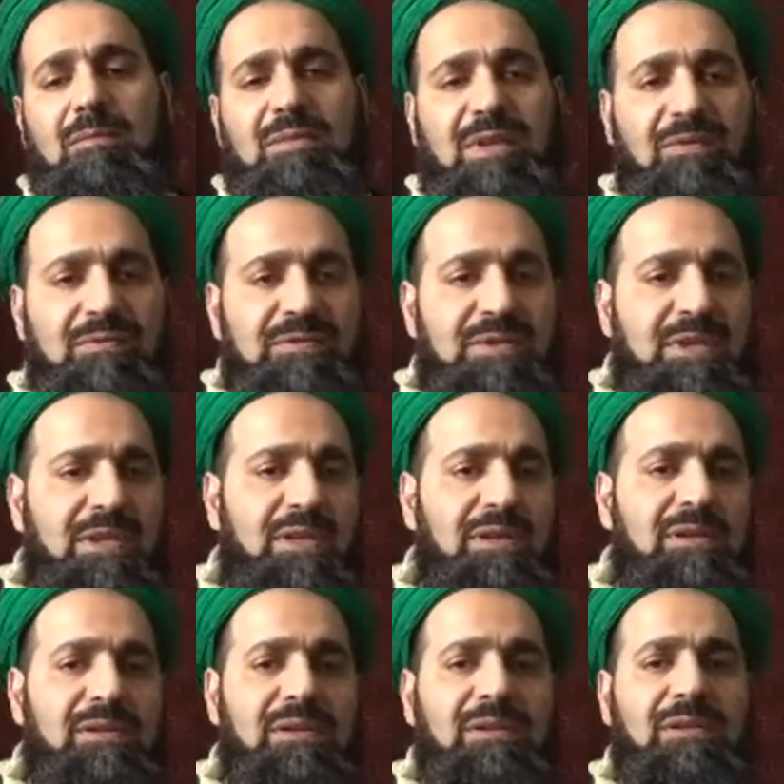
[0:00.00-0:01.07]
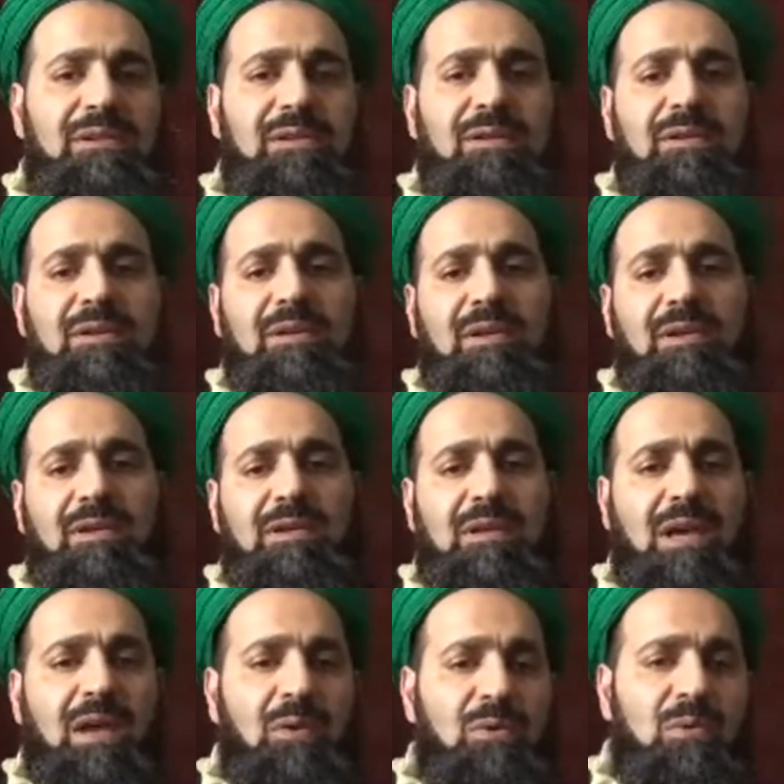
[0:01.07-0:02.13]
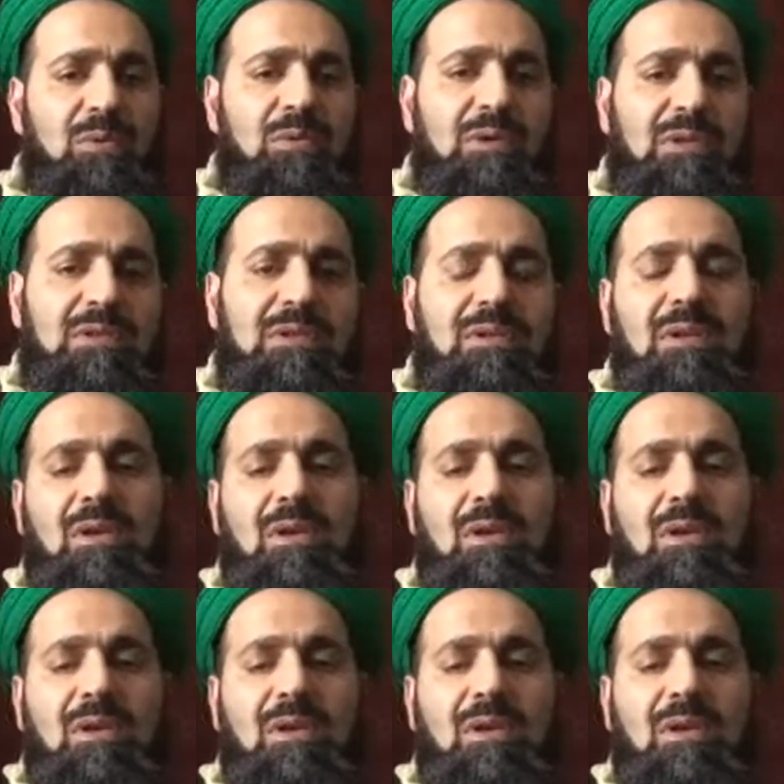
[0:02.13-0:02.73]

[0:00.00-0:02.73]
tafsir, in nahu, in